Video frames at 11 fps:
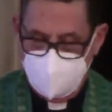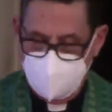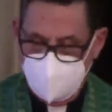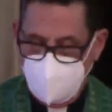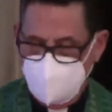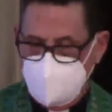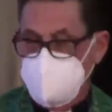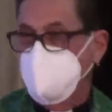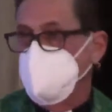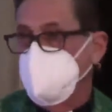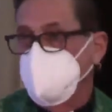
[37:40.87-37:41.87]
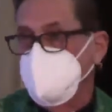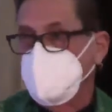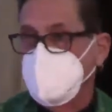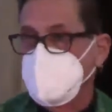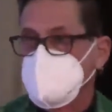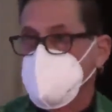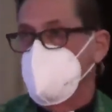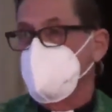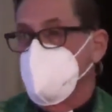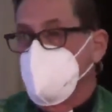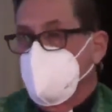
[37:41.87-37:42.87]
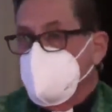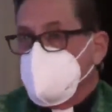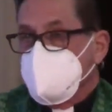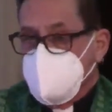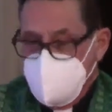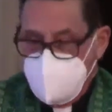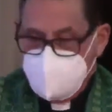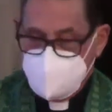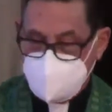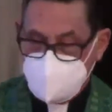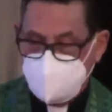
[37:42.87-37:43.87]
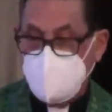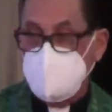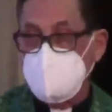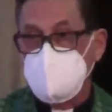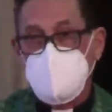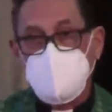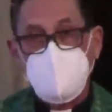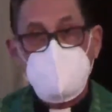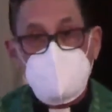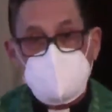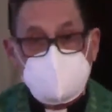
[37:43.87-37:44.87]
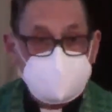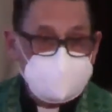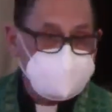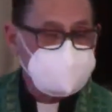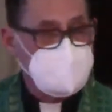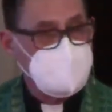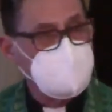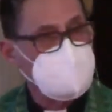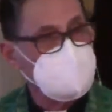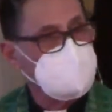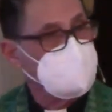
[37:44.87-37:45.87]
Hold TV town halls, perhaps, explaining matters? I don't know.